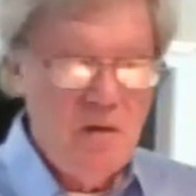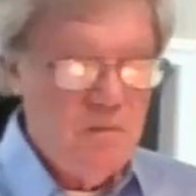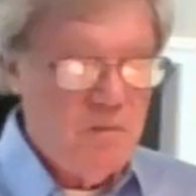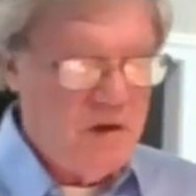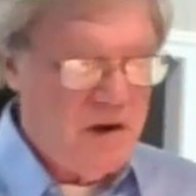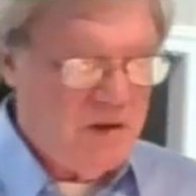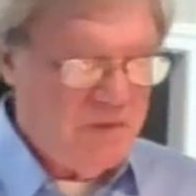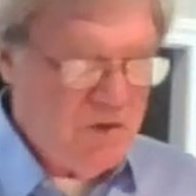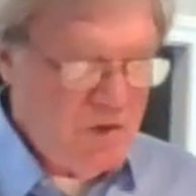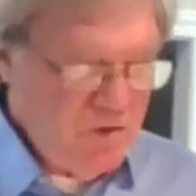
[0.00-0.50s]

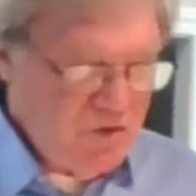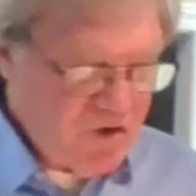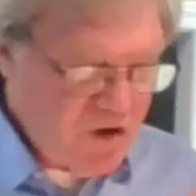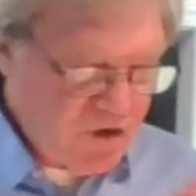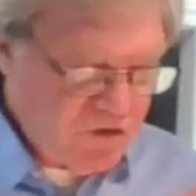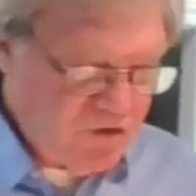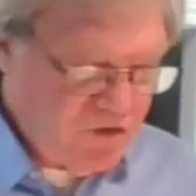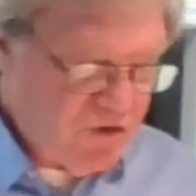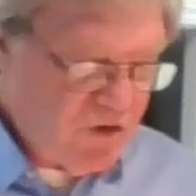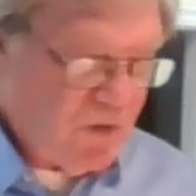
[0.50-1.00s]
But if you
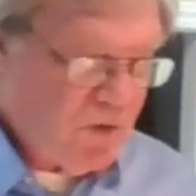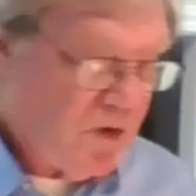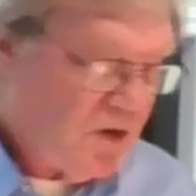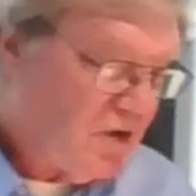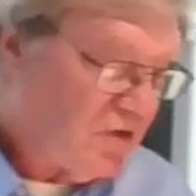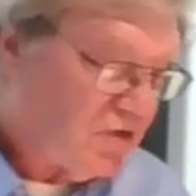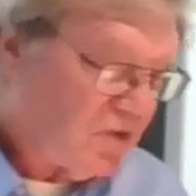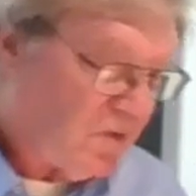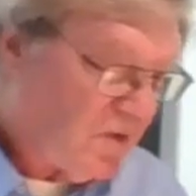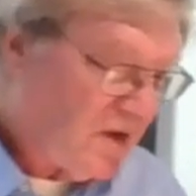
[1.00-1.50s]
just do it
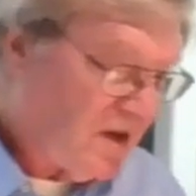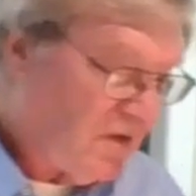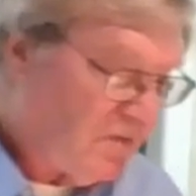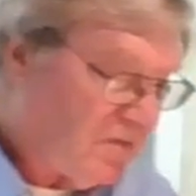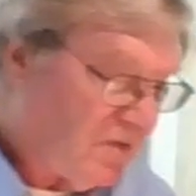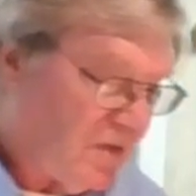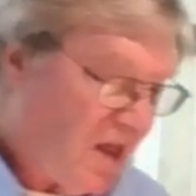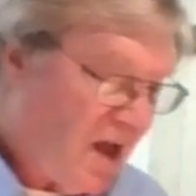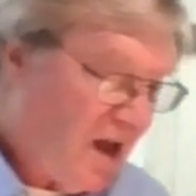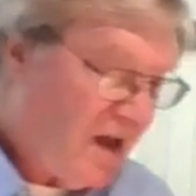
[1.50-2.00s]
as a way of
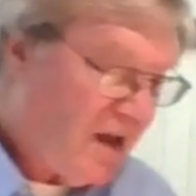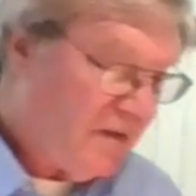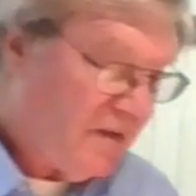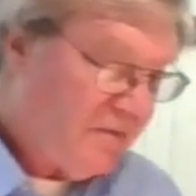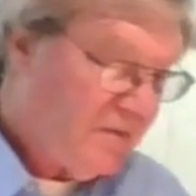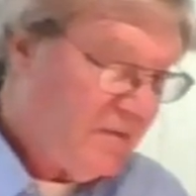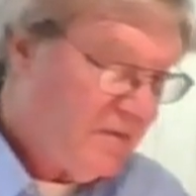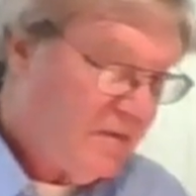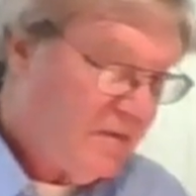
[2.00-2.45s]
life,